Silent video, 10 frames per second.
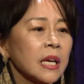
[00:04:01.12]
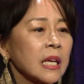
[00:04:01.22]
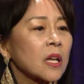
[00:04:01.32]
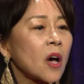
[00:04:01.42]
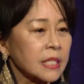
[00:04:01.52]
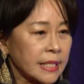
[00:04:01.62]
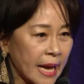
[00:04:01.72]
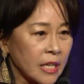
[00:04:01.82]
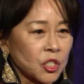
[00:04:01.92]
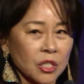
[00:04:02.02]
in Los
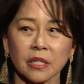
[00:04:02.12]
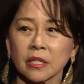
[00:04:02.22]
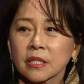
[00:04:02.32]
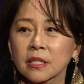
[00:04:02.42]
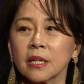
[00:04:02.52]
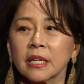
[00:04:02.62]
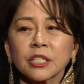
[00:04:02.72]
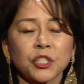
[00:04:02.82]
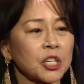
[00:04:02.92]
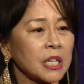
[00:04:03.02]
Angeles, in
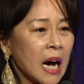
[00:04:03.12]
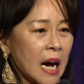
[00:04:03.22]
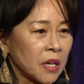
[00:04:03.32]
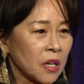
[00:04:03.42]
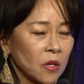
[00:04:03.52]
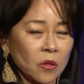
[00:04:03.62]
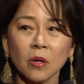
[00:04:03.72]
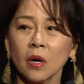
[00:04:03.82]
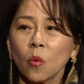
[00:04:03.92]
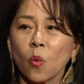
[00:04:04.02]
Chicago,
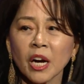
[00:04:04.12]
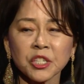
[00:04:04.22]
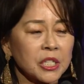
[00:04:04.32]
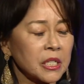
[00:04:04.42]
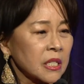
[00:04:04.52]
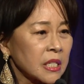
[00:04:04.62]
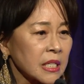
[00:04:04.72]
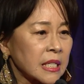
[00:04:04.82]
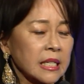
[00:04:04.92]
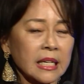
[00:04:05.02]
Washington,
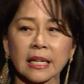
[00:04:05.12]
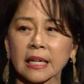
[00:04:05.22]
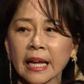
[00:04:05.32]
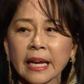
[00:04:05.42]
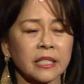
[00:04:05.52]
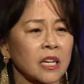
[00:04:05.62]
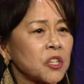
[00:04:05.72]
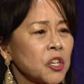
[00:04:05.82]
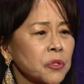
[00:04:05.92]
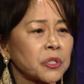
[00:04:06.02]
D.C., Atlanta,
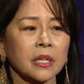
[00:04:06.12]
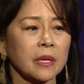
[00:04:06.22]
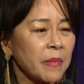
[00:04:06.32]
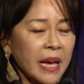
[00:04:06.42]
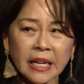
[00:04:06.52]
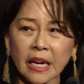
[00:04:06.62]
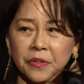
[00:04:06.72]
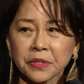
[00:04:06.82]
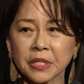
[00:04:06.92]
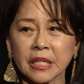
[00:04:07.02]
Houston, and many
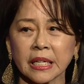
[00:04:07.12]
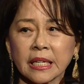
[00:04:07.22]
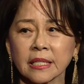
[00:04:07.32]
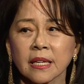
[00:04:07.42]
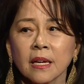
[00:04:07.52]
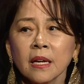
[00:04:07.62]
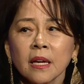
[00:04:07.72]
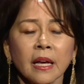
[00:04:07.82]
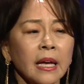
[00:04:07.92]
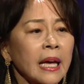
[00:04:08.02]
other cities.
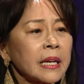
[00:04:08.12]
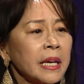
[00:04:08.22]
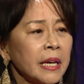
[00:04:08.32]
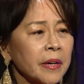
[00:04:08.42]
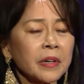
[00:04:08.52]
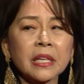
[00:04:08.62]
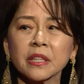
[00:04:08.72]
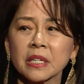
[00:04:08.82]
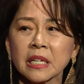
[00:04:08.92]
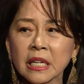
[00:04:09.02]
And hearing the
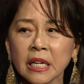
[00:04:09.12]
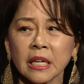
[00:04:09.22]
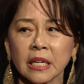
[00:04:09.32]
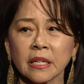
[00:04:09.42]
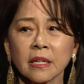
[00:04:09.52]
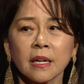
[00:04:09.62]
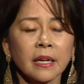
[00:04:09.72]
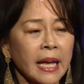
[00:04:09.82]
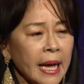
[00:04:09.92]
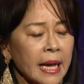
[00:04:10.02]
need,
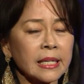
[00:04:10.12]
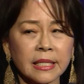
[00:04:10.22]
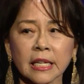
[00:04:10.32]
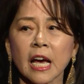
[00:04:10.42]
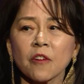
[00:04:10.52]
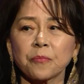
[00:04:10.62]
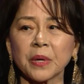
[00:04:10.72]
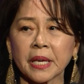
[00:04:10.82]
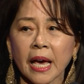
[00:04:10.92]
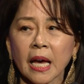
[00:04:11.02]
KACF
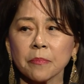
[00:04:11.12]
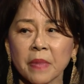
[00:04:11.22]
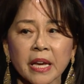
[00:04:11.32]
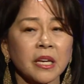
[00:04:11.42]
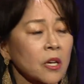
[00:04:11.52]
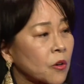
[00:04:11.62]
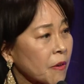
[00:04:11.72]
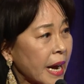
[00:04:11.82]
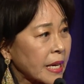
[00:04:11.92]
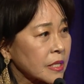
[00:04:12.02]
began making
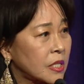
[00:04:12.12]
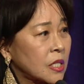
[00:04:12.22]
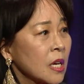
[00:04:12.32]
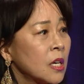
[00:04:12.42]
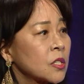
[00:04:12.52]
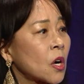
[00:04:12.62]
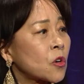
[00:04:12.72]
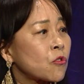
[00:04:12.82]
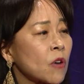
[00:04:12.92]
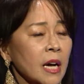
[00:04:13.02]
grants
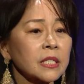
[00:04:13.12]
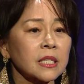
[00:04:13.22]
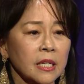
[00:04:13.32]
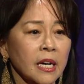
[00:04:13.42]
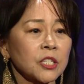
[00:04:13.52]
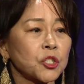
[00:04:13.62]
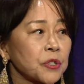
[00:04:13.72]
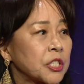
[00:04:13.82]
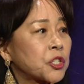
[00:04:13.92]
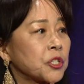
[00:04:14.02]
across the
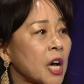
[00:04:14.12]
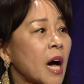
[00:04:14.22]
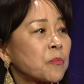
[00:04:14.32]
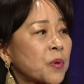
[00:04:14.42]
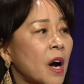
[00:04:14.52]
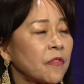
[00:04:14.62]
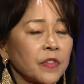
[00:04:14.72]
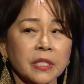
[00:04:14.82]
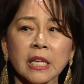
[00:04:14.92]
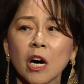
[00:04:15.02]
country to
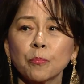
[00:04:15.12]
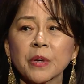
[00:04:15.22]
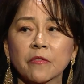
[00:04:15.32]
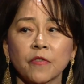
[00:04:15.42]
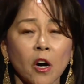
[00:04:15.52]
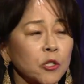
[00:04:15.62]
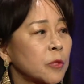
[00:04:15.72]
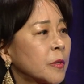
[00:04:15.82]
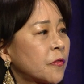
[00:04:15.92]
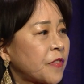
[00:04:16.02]
nonprofits, helping
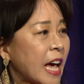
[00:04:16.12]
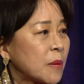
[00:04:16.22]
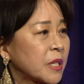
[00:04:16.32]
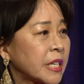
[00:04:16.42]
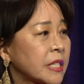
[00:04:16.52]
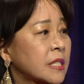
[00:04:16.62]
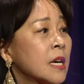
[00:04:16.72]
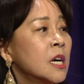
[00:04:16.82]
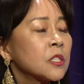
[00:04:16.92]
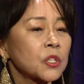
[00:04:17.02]
vulnerable families
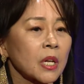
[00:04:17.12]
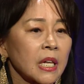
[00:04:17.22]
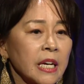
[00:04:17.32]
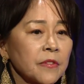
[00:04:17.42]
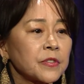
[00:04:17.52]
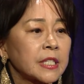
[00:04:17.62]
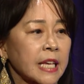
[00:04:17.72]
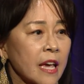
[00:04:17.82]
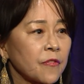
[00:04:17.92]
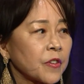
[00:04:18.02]
to live
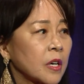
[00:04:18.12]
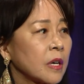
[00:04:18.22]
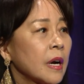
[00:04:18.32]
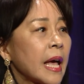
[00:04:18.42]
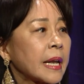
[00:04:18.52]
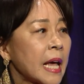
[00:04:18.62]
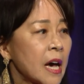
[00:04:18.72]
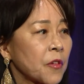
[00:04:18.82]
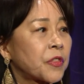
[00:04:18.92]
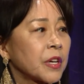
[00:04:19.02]
safer and
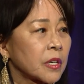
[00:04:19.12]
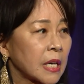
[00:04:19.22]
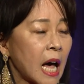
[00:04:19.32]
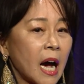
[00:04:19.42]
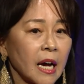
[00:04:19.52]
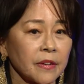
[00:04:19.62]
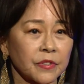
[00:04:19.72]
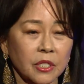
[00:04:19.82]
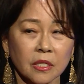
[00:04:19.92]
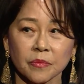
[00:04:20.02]
healthier
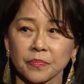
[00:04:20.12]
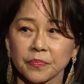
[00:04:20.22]
lives.